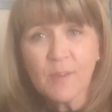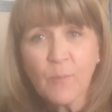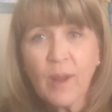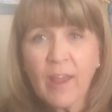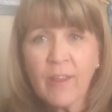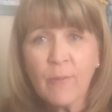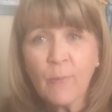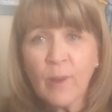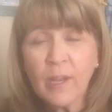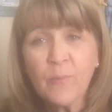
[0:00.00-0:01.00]
when
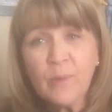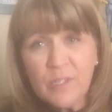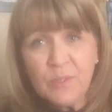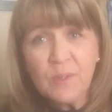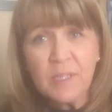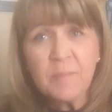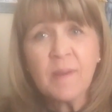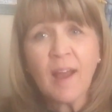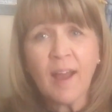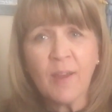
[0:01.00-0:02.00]
I redo them,
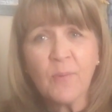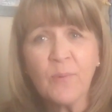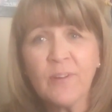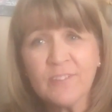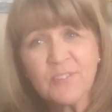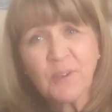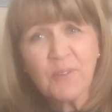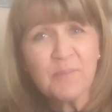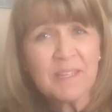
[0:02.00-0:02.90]
I will show them